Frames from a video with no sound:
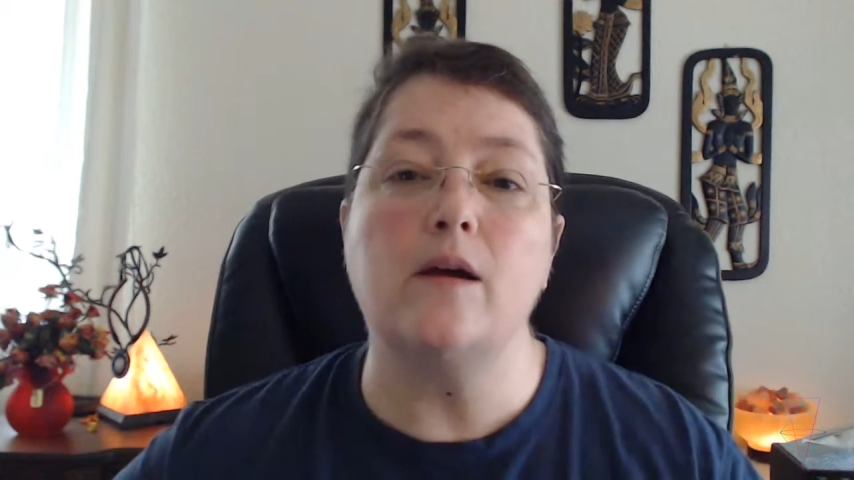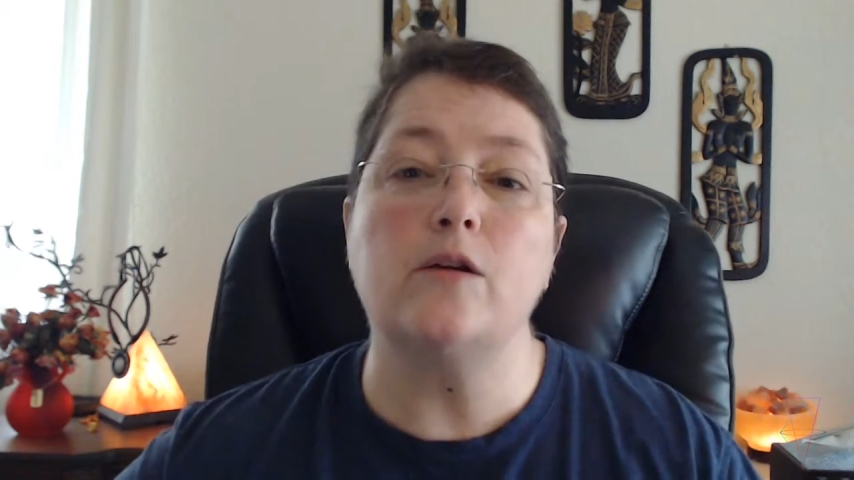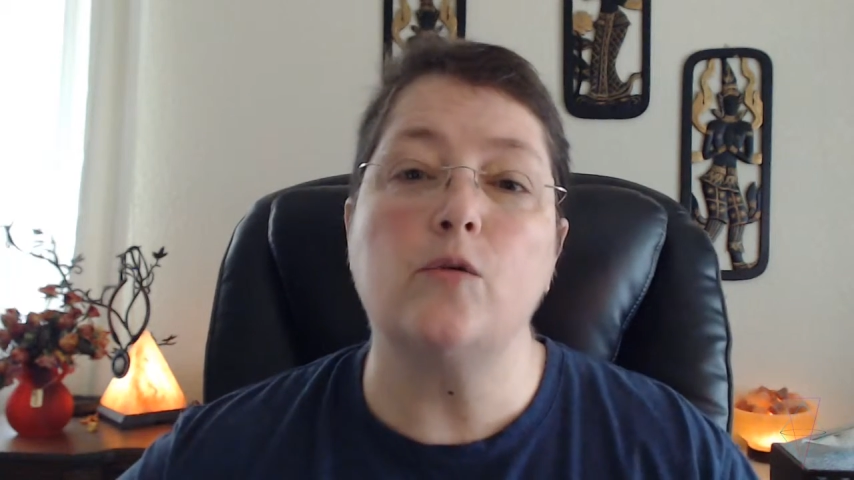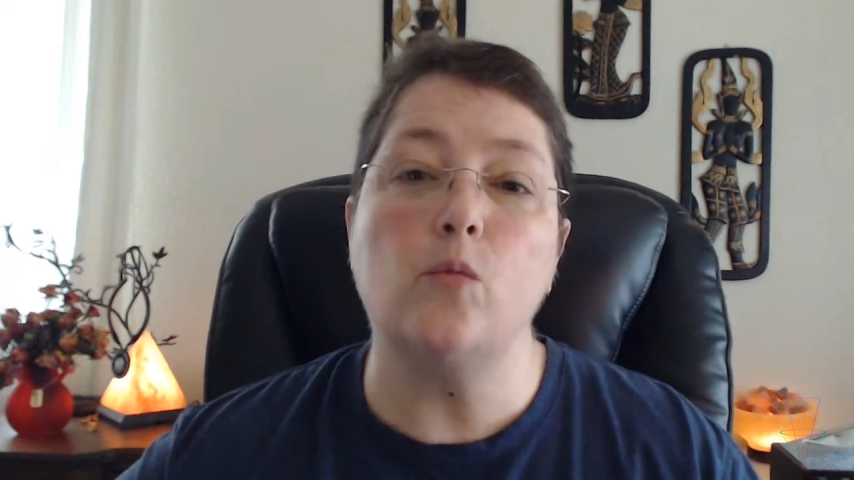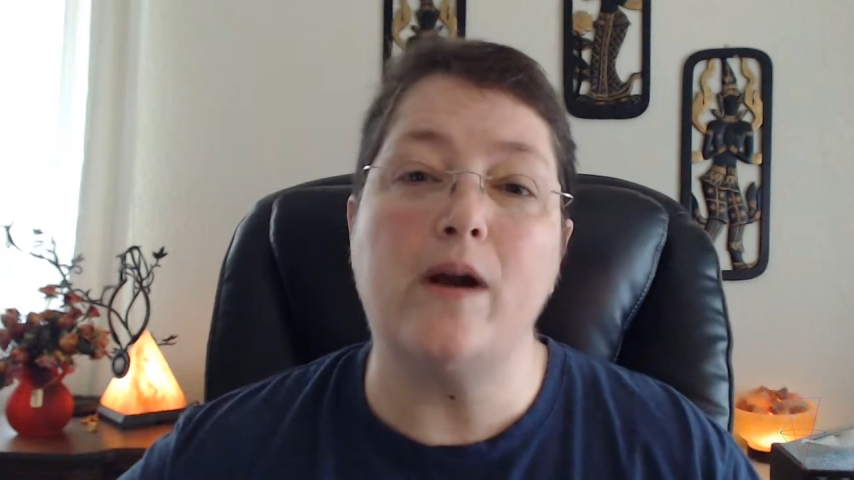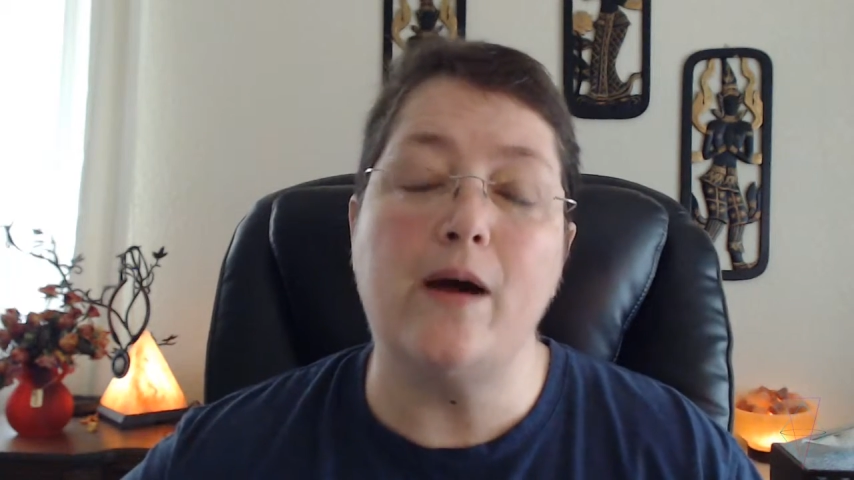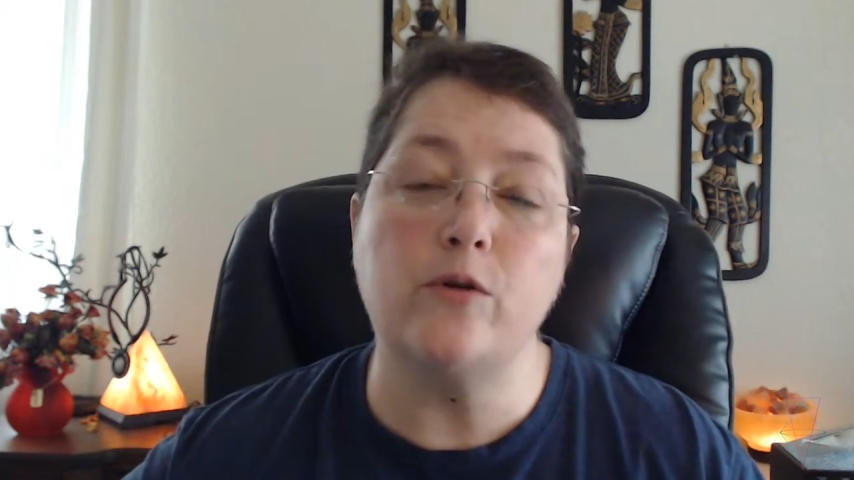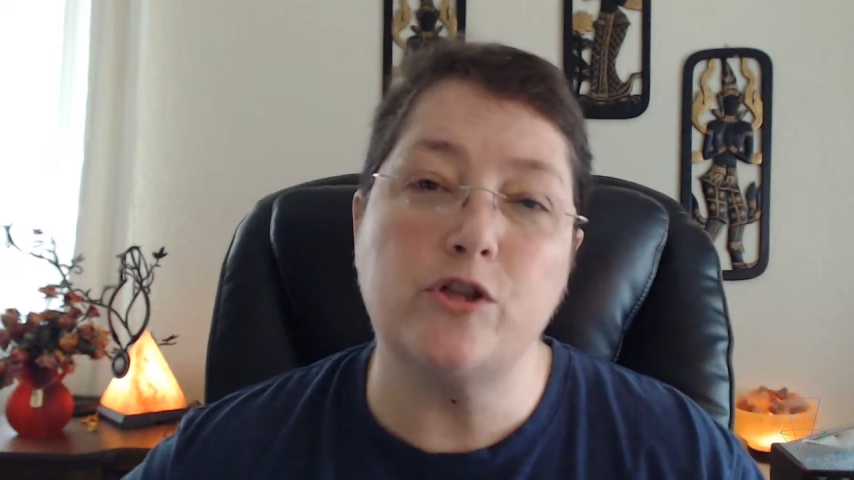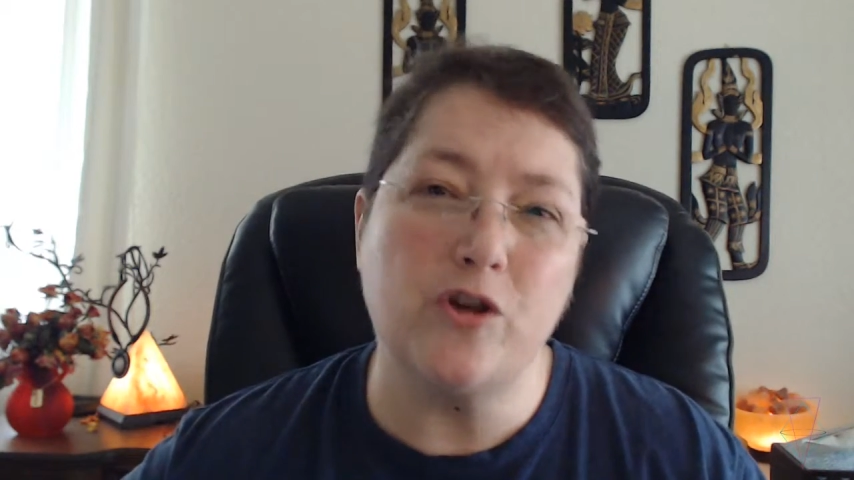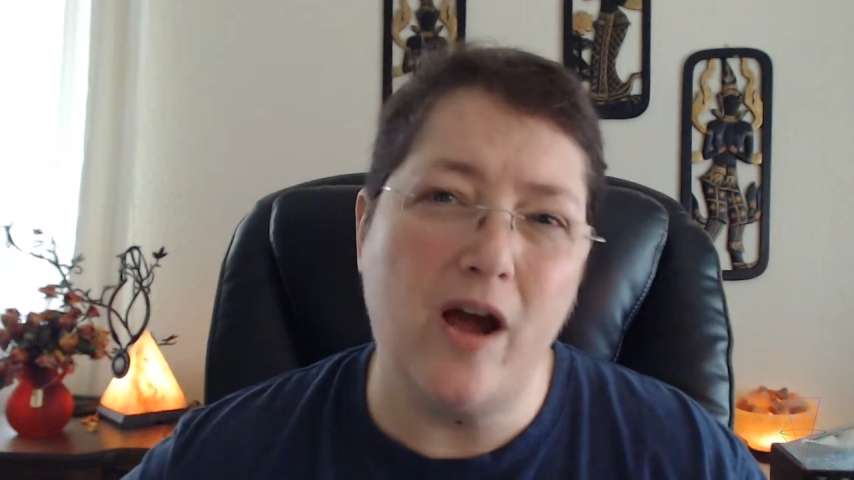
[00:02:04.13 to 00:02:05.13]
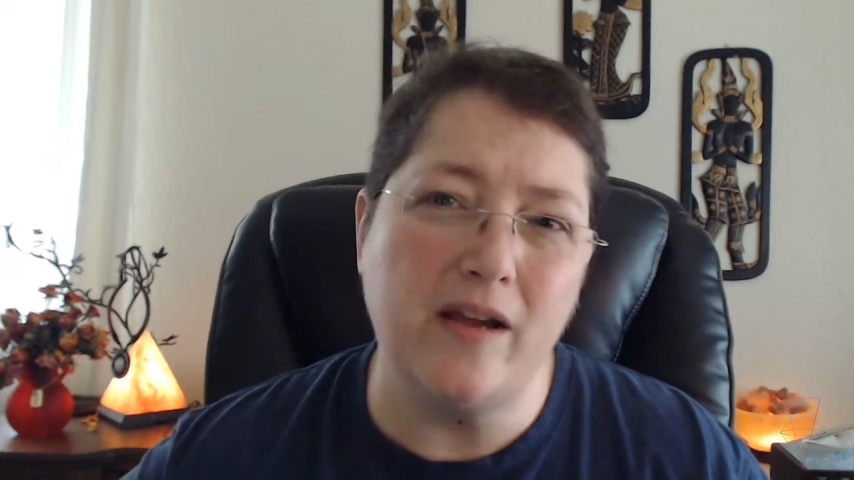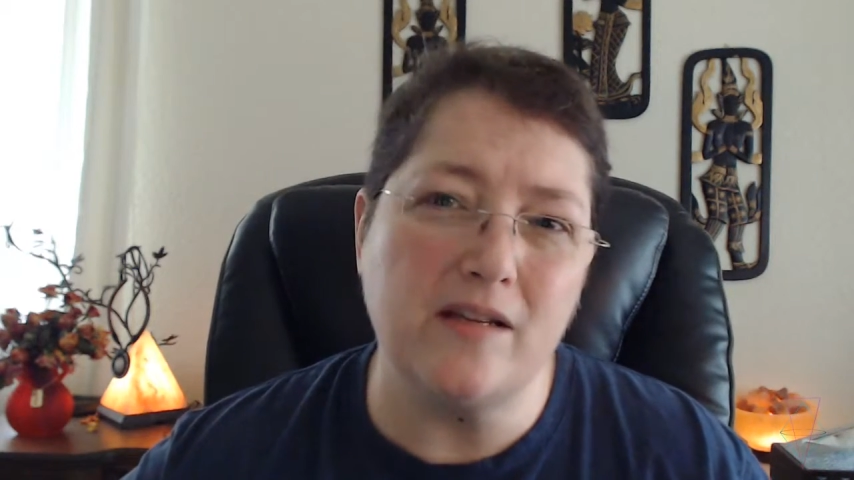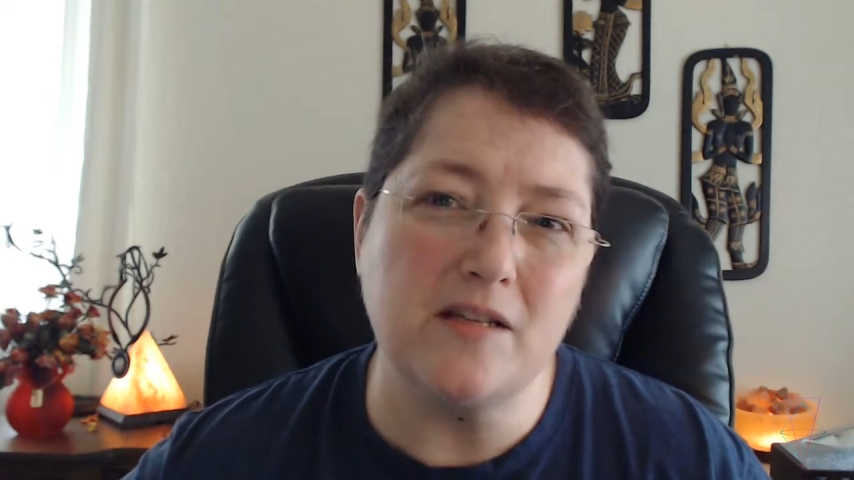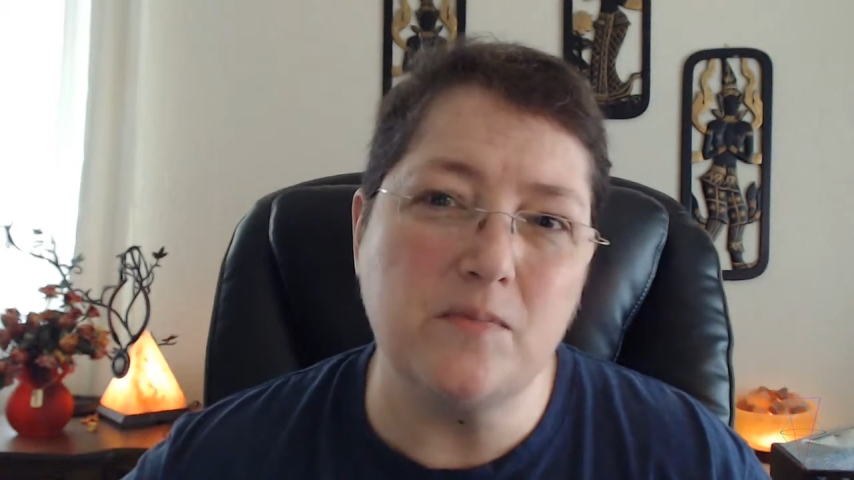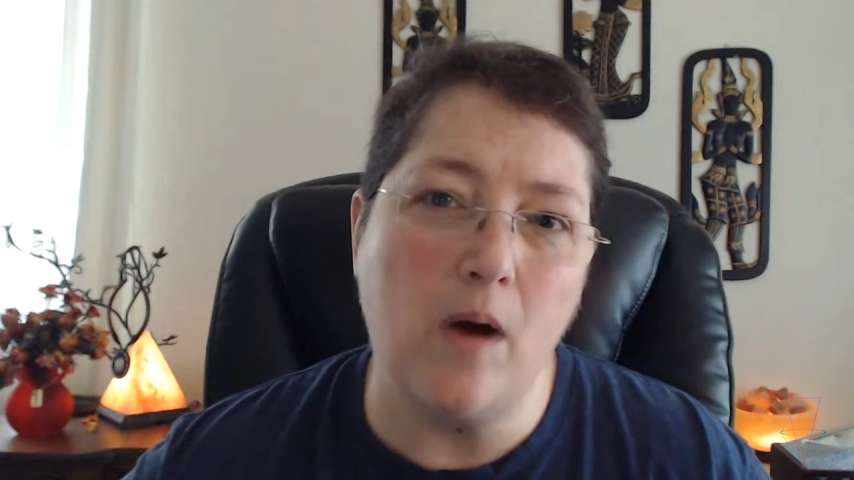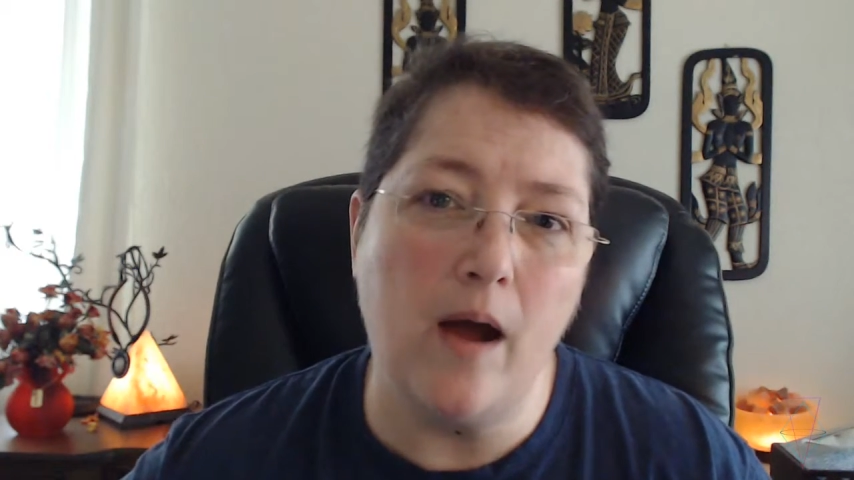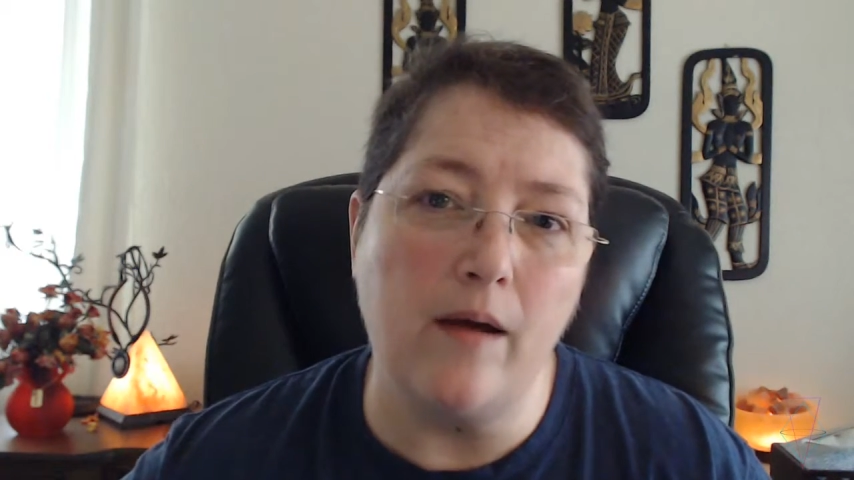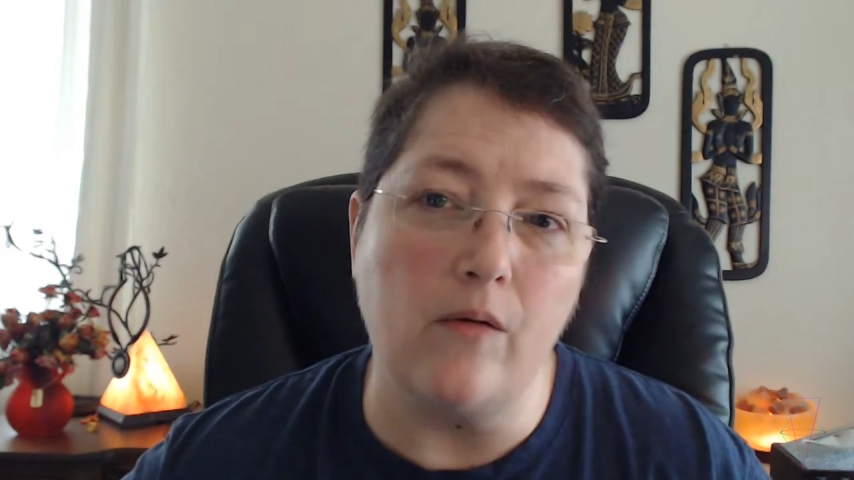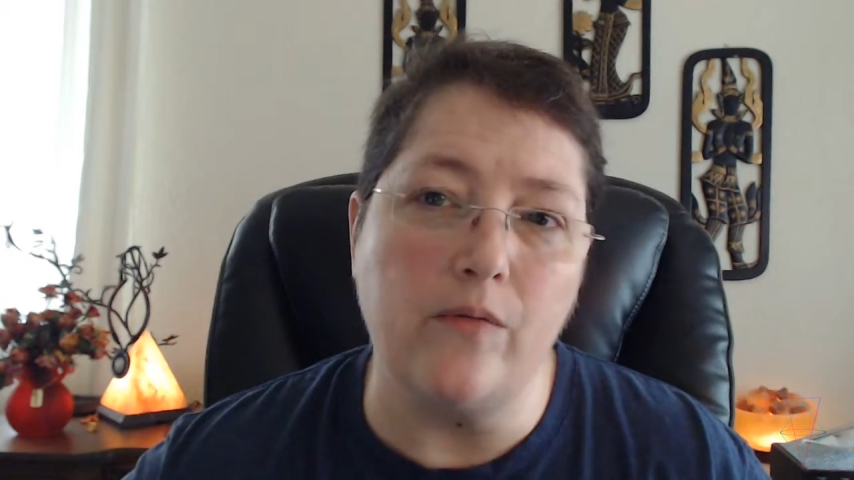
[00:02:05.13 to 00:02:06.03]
when I was trying to smile.